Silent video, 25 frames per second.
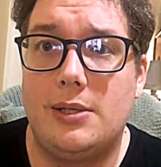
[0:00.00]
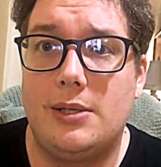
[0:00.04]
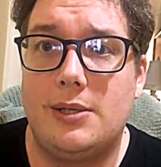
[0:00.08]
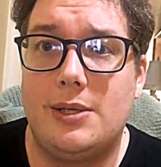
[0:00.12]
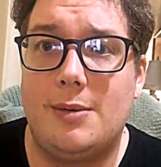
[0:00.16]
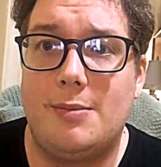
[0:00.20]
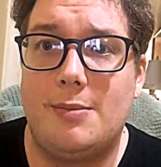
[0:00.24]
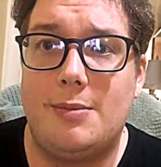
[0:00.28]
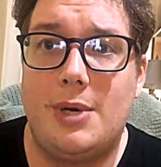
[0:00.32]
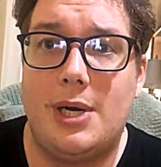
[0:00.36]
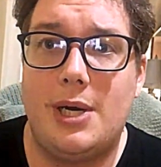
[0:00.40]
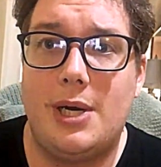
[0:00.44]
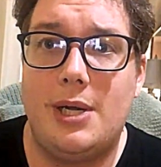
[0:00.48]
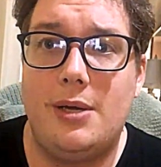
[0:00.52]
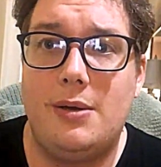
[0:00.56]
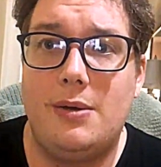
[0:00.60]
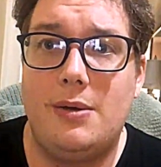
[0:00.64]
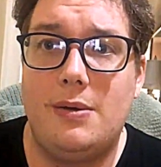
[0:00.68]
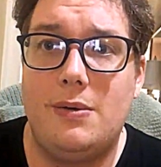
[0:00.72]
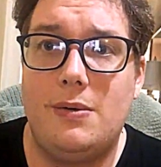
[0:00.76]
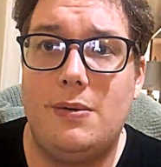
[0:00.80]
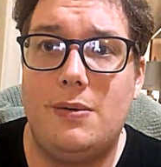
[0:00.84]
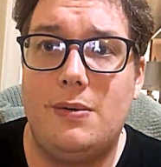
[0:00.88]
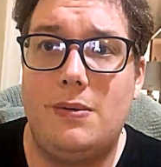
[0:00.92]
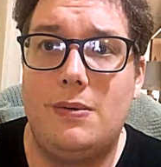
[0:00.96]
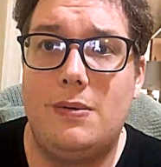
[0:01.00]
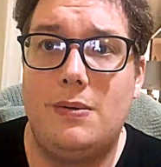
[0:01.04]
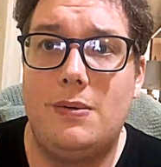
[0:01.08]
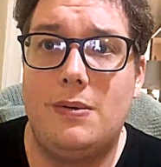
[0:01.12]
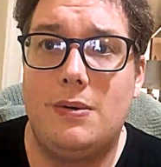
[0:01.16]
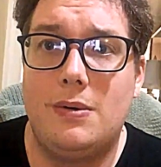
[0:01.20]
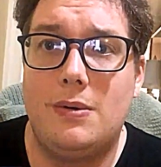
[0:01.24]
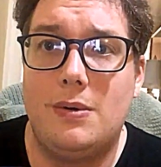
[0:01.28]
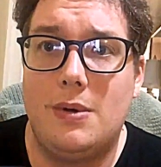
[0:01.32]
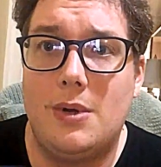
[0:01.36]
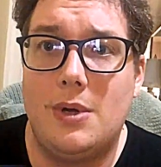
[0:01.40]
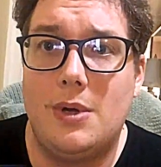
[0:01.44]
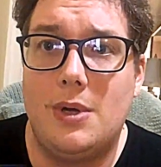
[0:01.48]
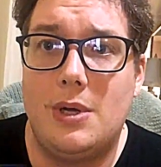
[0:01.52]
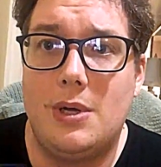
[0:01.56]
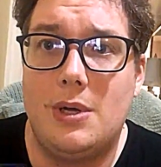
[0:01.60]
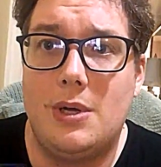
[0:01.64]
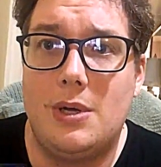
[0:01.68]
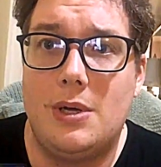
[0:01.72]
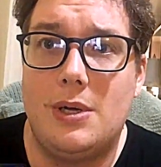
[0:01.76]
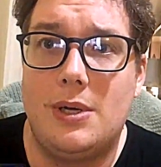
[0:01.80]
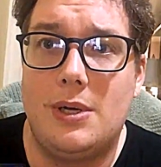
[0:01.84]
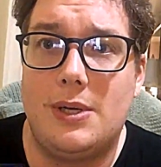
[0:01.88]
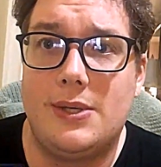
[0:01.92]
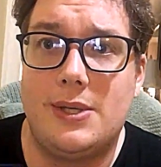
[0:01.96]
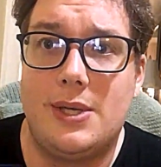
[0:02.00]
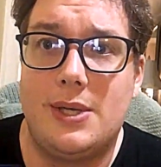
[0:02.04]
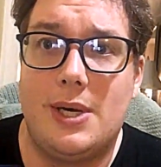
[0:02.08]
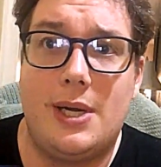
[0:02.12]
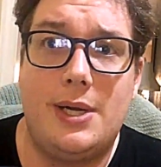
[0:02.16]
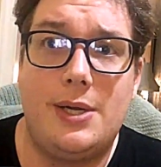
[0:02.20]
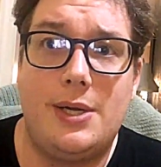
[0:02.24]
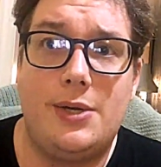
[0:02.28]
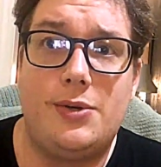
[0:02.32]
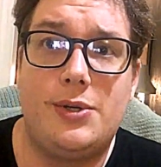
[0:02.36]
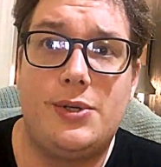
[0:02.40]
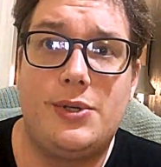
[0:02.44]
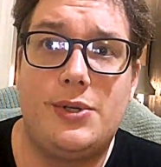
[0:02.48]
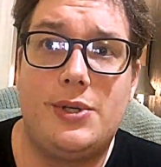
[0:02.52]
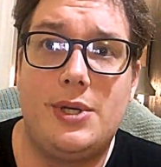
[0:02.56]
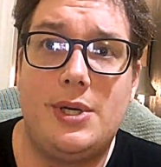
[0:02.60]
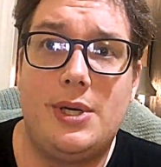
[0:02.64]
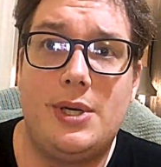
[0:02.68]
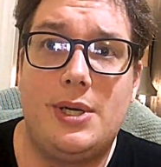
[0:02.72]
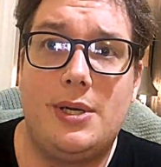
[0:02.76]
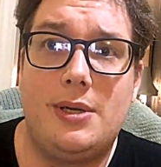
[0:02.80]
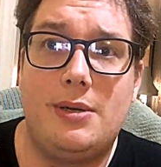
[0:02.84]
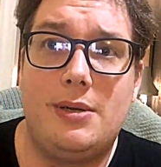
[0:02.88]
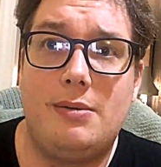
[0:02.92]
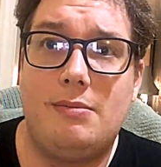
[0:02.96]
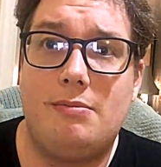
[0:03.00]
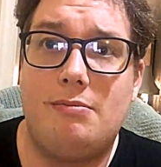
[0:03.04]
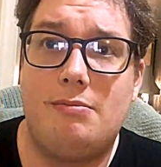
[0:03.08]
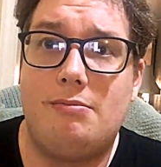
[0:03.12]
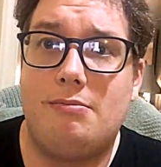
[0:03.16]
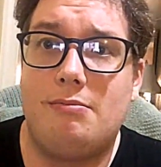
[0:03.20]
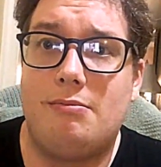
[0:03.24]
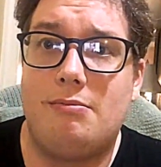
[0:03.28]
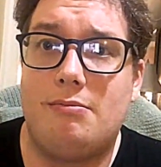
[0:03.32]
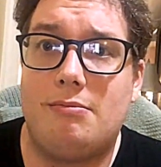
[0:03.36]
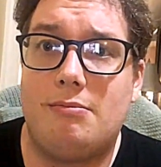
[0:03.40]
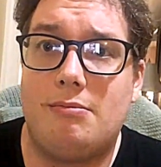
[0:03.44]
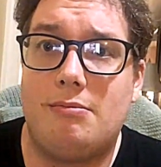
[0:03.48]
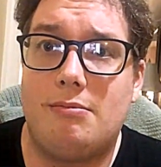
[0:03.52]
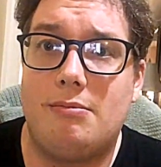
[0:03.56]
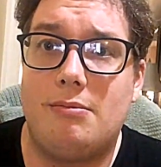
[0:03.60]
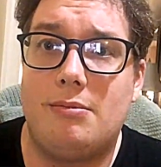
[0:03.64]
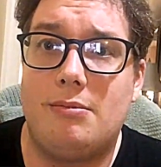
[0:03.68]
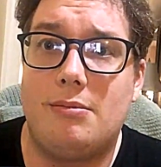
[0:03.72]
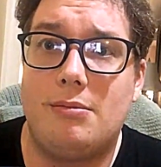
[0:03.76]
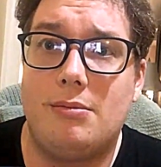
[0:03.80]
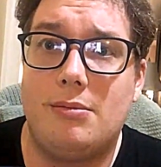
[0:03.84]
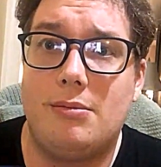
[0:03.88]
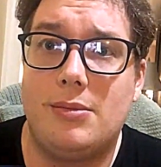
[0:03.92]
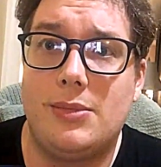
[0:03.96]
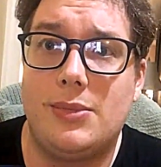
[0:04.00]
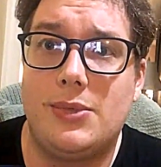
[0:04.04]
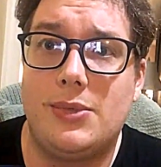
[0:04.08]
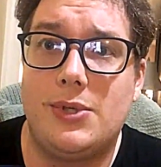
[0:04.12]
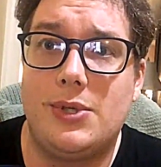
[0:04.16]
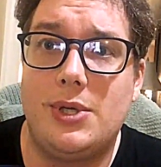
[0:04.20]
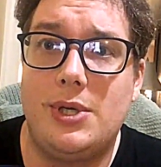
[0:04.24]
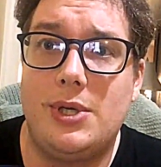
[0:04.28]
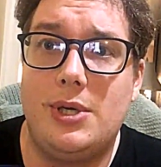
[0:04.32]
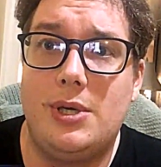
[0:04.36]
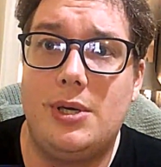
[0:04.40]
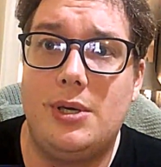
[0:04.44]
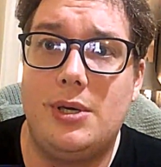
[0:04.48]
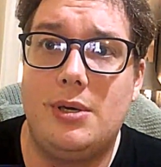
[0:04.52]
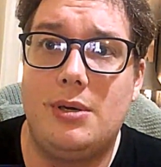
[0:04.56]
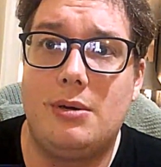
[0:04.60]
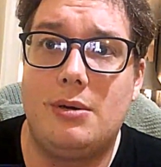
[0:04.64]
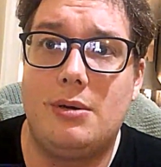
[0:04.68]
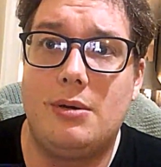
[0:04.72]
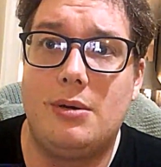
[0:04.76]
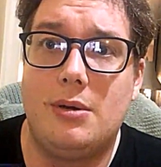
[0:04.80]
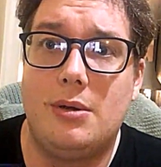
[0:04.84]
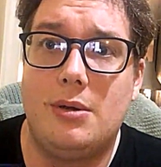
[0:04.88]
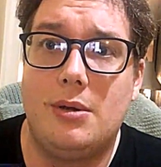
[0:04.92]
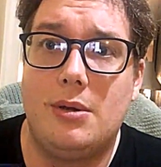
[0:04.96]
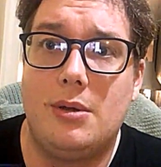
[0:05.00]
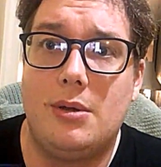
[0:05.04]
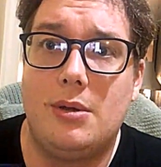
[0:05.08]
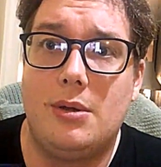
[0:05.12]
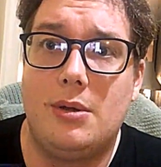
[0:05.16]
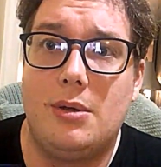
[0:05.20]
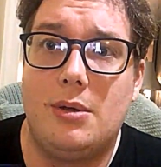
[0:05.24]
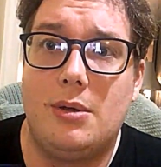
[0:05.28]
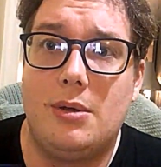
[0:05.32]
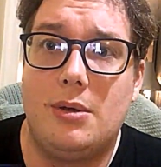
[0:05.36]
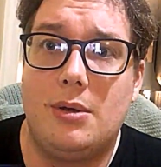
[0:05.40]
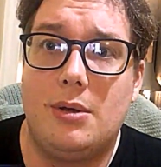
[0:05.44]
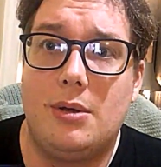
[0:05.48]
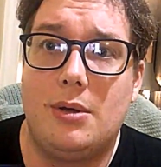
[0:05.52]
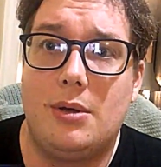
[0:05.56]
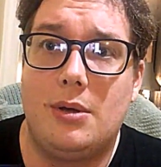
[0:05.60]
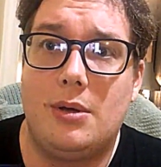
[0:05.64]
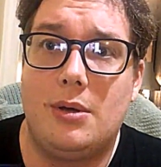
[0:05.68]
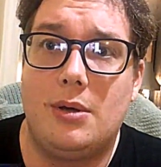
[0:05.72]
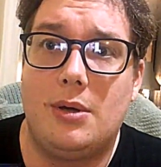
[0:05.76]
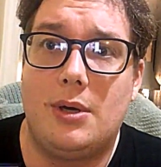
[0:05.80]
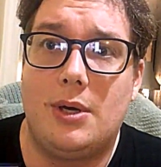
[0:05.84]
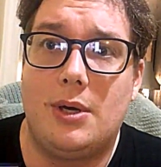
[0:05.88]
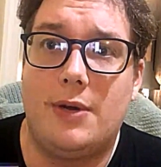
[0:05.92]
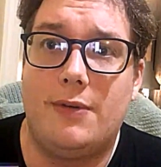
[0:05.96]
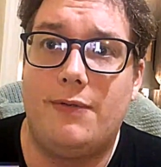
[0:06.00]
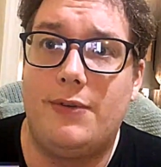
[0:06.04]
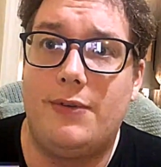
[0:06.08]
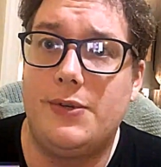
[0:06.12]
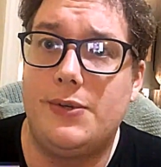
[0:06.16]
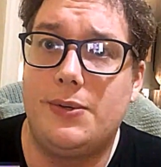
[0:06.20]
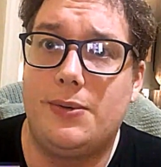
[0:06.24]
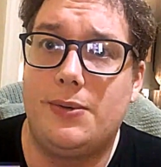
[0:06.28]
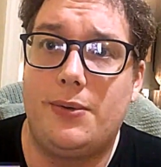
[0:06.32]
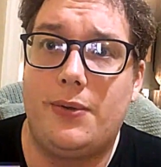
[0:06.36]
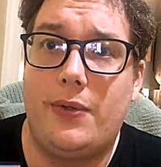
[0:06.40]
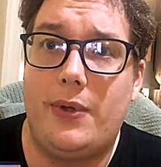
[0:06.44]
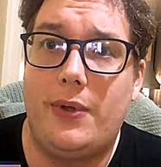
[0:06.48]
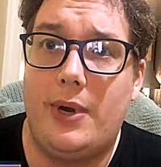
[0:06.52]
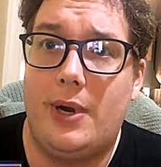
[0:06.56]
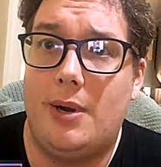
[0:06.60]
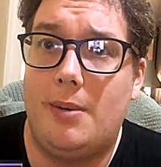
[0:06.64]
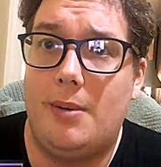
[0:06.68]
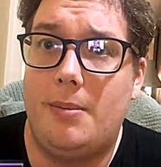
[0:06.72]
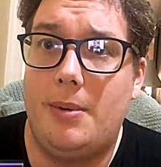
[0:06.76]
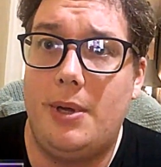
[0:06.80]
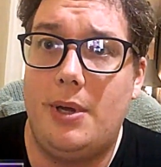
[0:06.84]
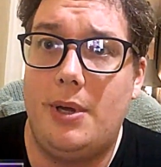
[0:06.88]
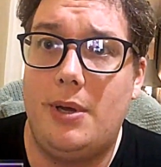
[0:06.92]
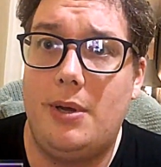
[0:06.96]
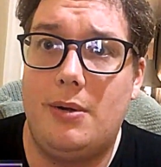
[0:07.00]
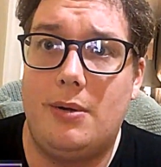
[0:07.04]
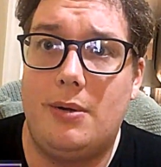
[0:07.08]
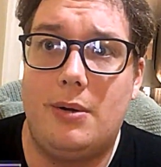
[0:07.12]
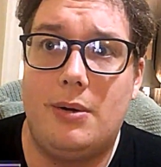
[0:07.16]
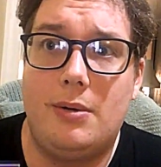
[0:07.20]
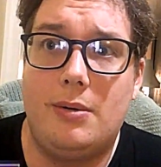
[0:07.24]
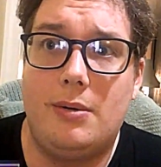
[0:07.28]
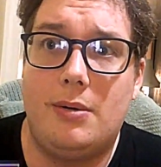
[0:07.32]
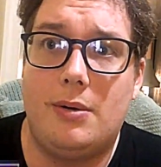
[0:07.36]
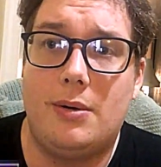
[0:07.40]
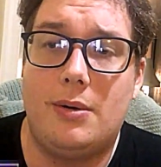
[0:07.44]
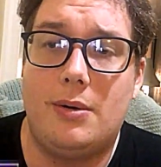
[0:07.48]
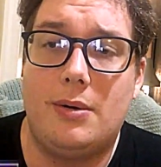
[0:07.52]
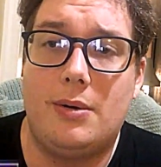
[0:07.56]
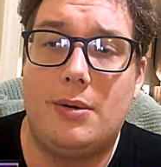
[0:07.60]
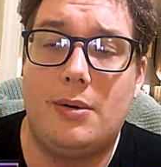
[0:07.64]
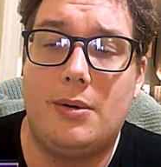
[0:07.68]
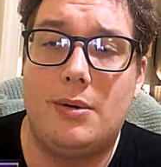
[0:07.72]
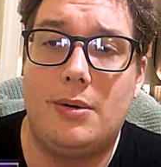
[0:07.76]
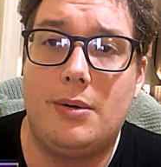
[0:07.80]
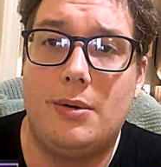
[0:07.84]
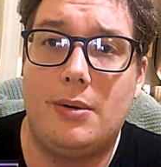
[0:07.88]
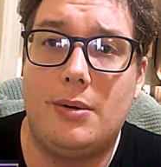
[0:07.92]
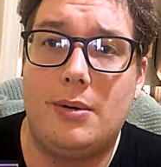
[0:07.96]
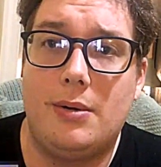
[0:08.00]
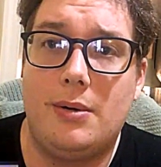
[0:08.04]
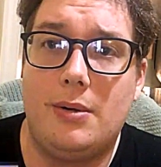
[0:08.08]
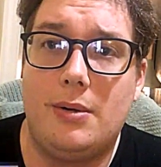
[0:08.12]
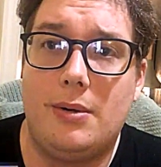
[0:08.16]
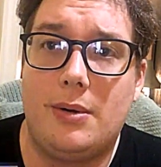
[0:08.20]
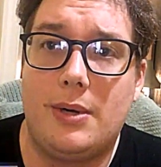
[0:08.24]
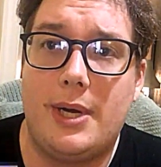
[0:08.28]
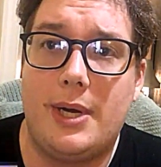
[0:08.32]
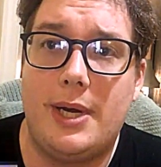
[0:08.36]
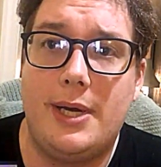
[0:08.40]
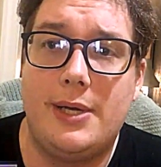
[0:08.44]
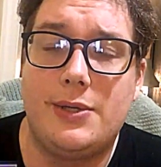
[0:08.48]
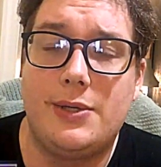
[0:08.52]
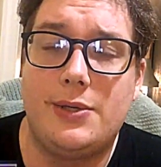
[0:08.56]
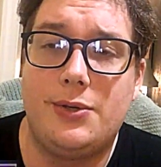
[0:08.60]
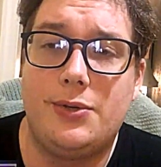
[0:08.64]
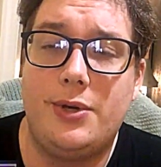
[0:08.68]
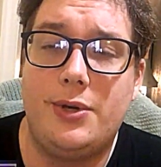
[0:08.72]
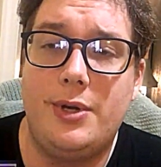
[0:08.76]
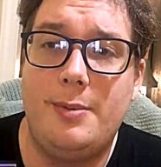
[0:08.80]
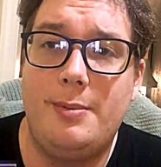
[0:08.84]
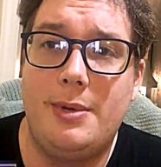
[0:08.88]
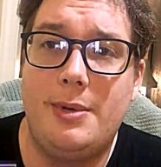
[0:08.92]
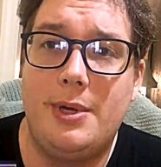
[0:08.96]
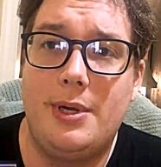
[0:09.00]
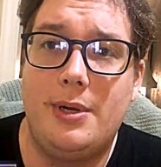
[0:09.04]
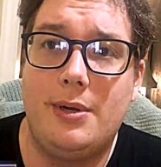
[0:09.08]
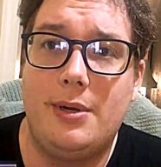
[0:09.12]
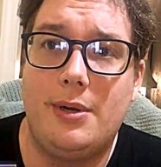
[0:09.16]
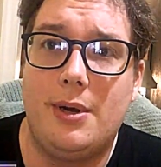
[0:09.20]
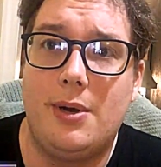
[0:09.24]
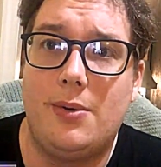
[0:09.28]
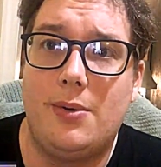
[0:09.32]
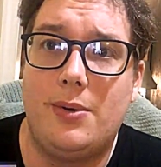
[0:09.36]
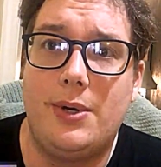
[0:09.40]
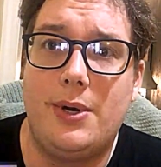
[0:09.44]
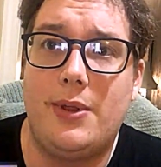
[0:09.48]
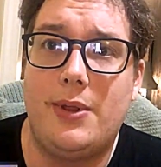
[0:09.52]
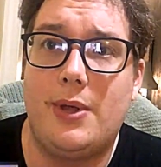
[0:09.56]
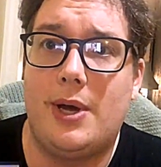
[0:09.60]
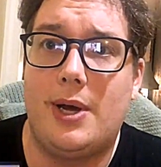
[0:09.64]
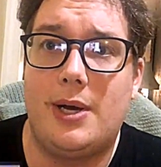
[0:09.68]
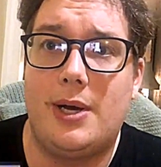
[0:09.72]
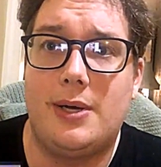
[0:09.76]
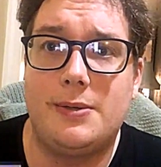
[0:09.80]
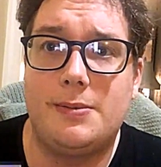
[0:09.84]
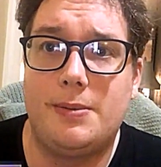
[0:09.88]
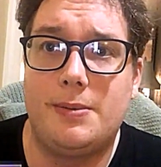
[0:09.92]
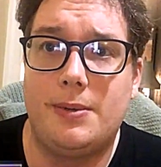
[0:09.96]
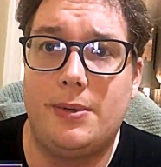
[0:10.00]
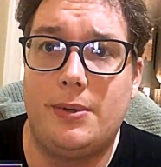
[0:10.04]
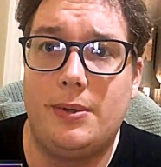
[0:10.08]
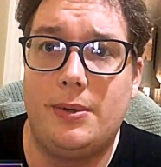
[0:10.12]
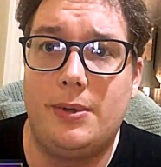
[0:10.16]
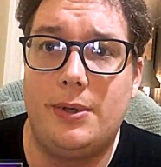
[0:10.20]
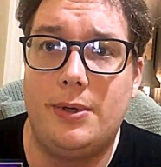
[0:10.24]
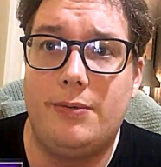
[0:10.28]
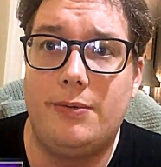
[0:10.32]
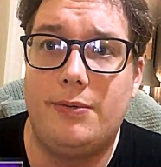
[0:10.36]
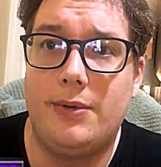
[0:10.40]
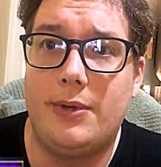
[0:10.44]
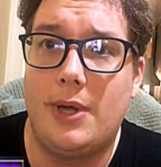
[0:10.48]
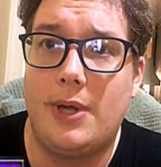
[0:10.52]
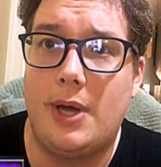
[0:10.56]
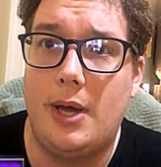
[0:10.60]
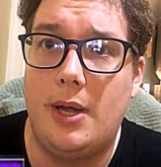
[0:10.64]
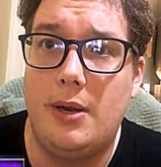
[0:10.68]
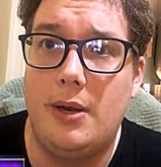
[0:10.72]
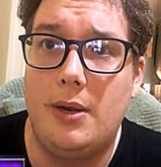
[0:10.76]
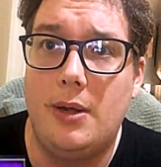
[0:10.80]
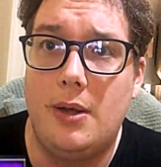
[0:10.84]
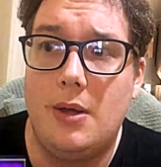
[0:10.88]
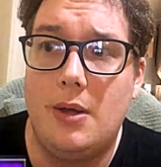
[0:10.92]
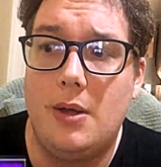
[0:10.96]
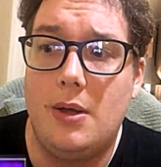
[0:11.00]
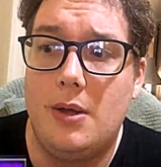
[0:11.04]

somebody who is not interested in seeking physical therapy or cancer treatment and go into the hospital and look for that.